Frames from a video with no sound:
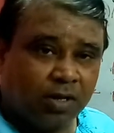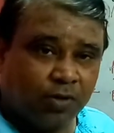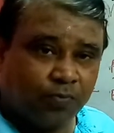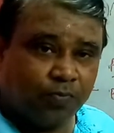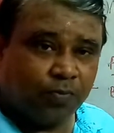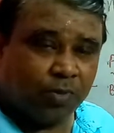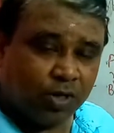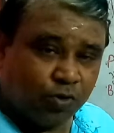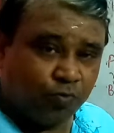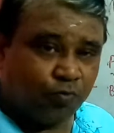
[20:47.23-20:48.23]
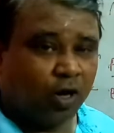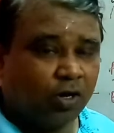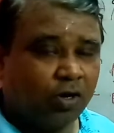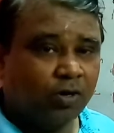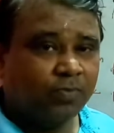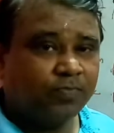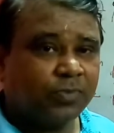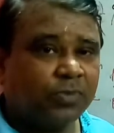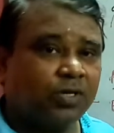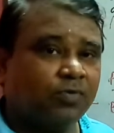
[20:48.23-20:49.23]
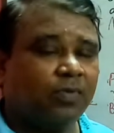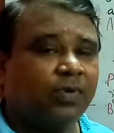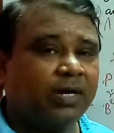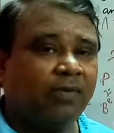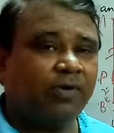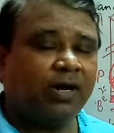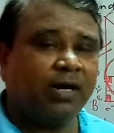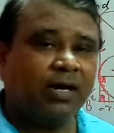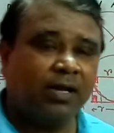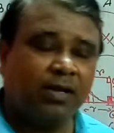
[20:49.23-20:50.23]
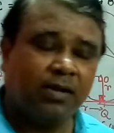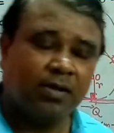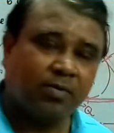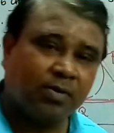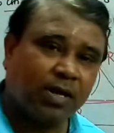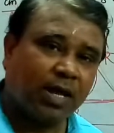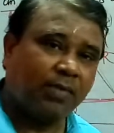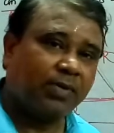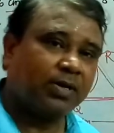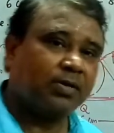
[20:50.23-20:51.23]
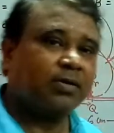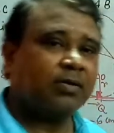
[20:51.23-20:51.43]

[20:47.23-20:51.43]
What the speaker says: if you follow, you will be definitely having